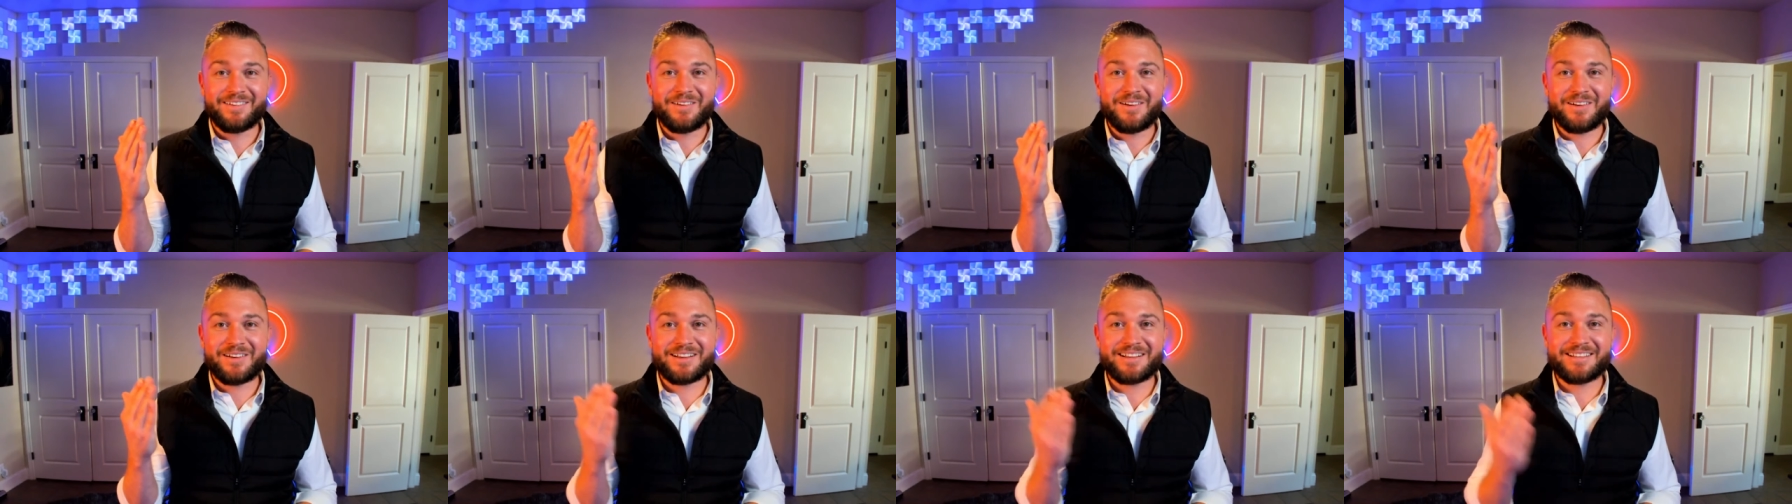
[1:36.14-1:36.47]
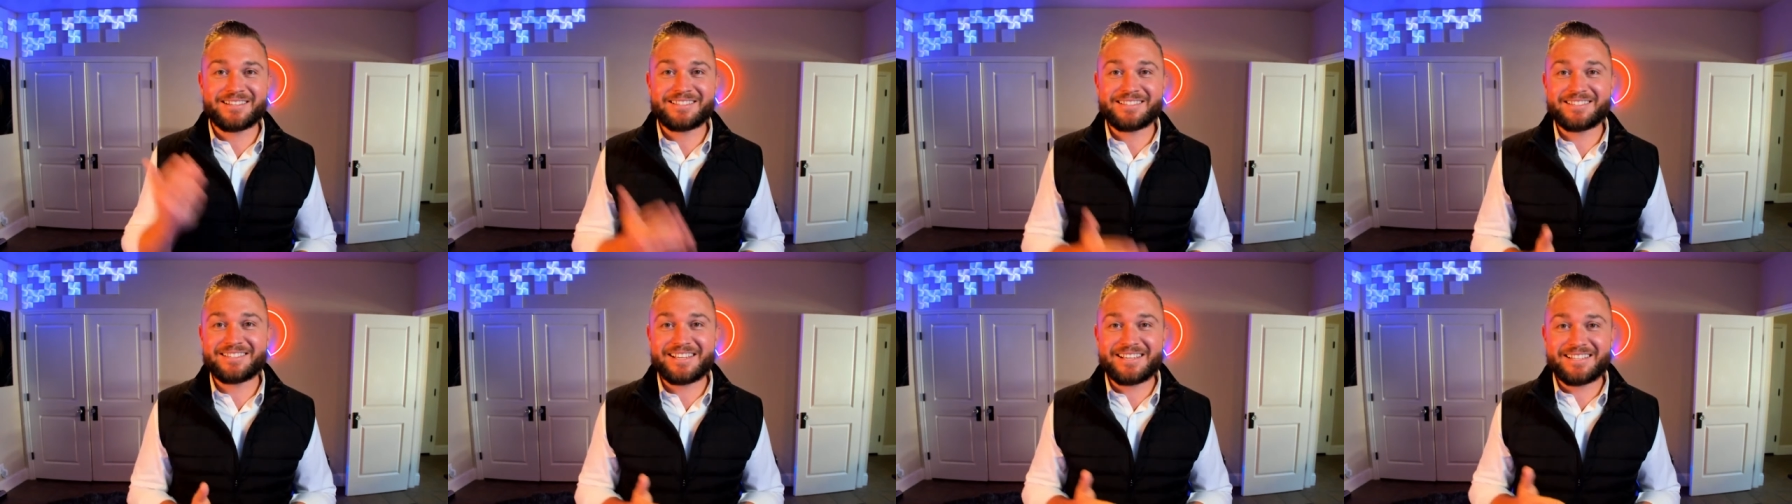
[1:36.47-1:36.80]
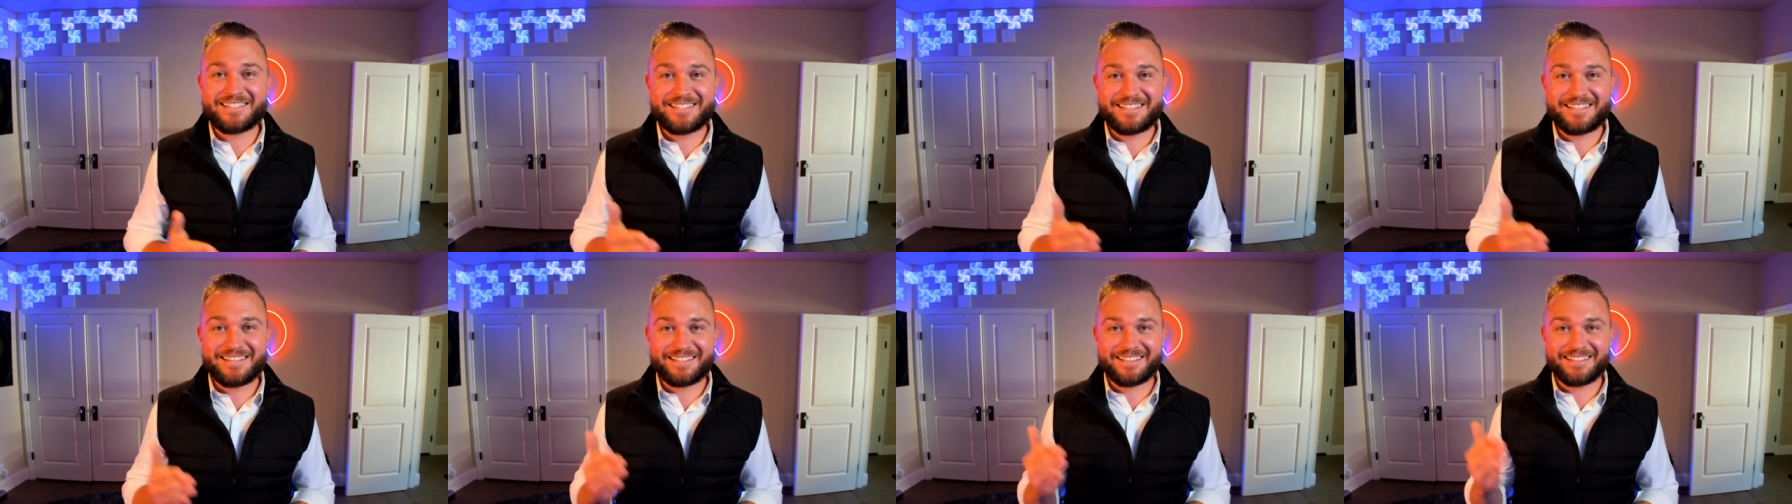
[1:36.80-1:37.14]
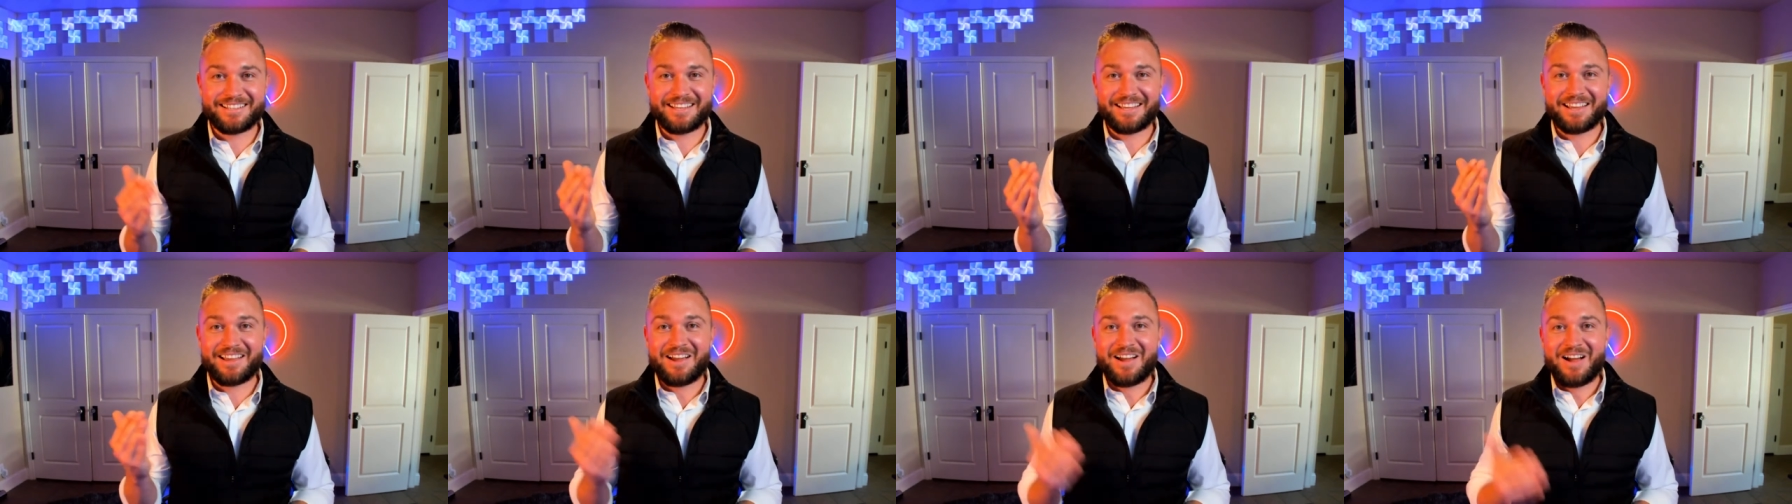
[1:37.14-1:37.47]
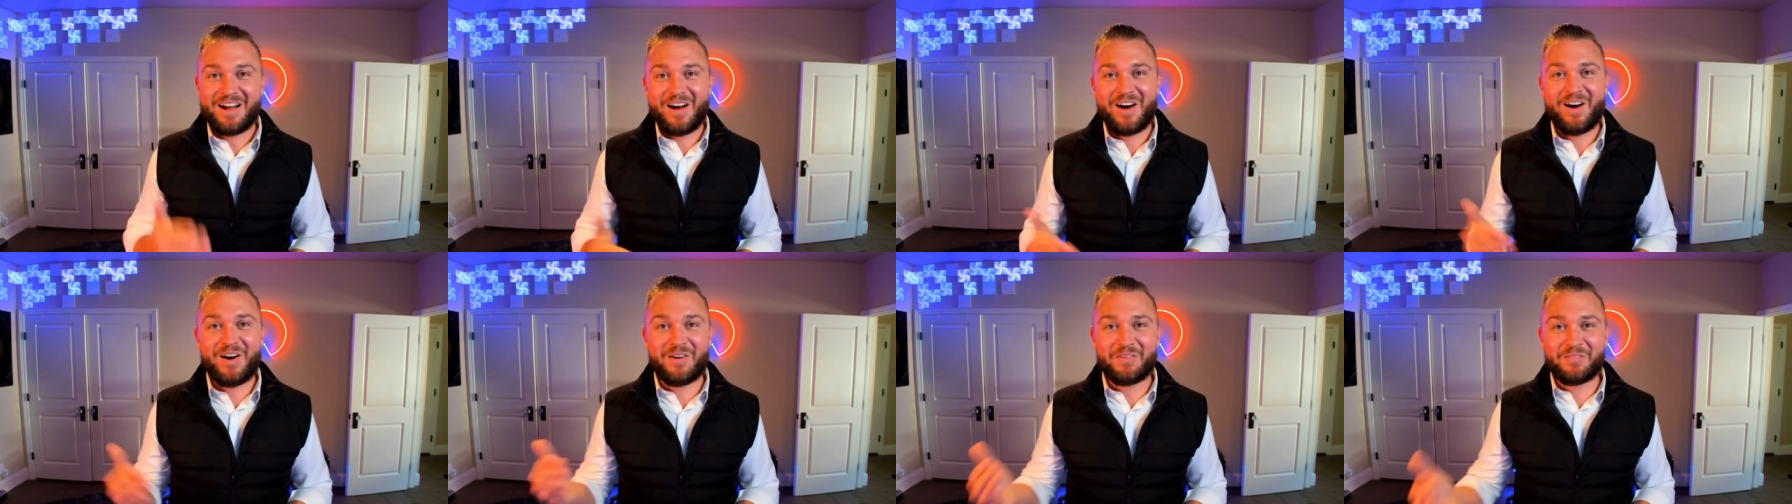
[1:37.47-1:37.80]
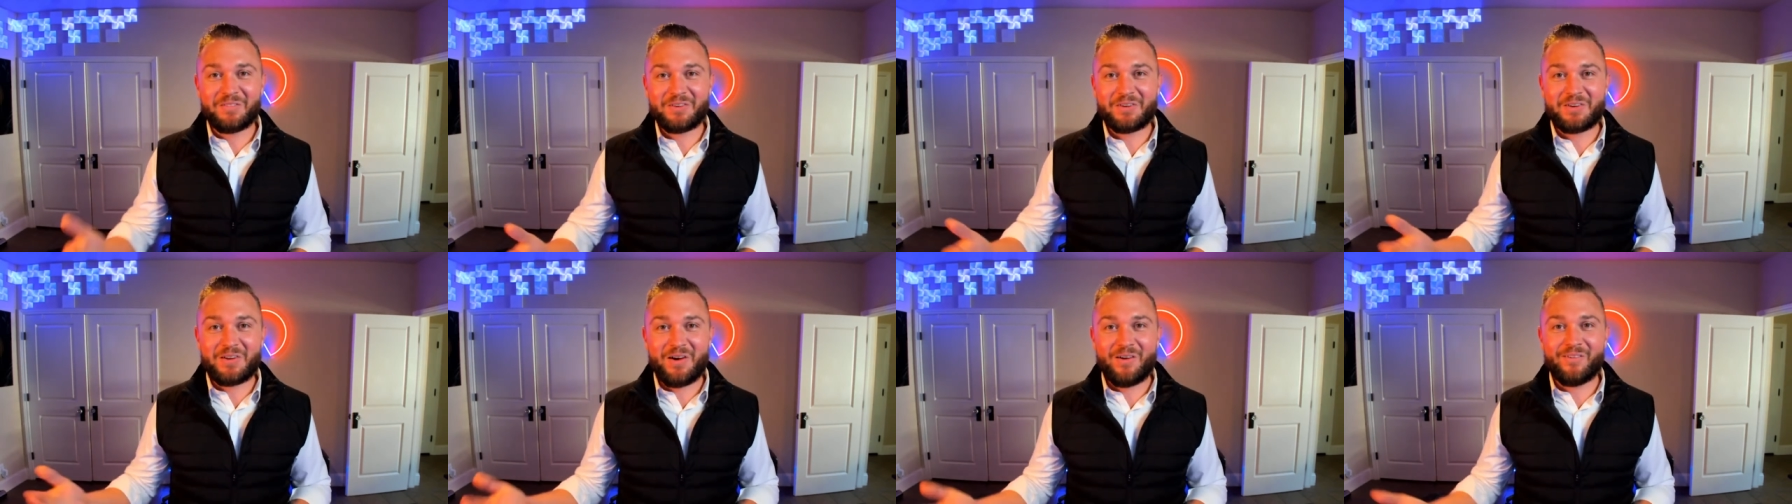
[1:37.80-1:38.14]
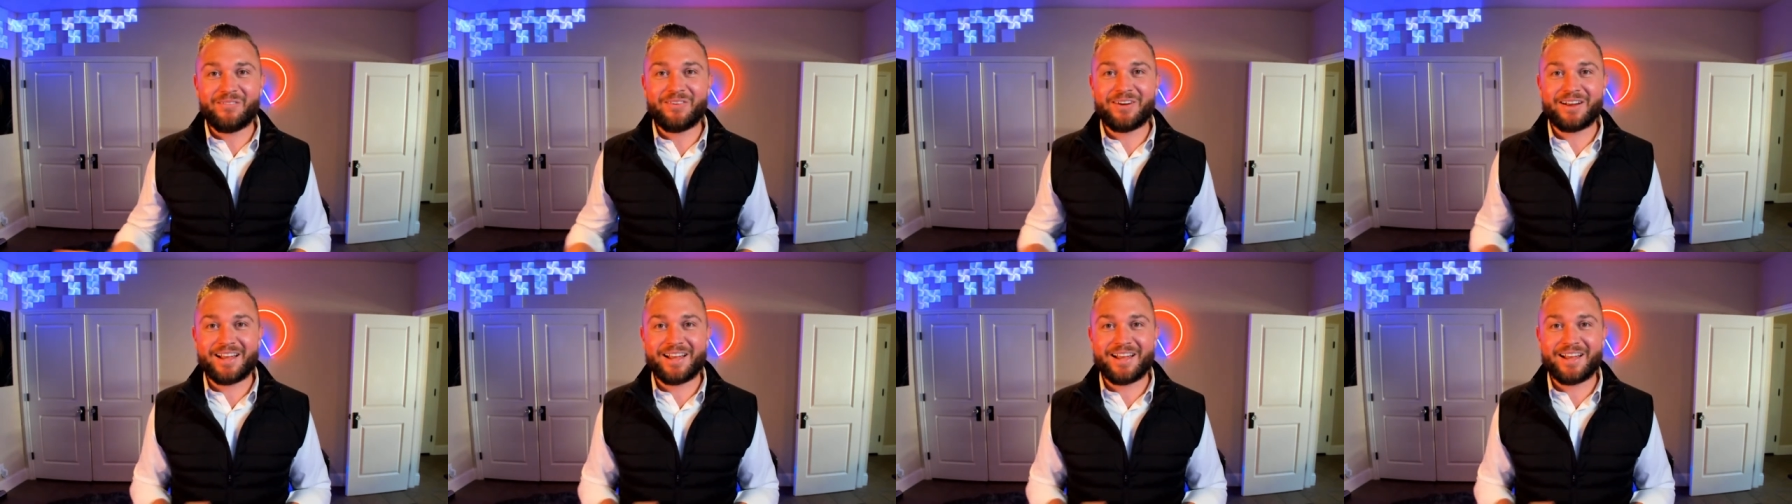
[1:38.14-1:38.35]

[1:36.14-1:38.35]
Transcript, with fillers: consistently over and over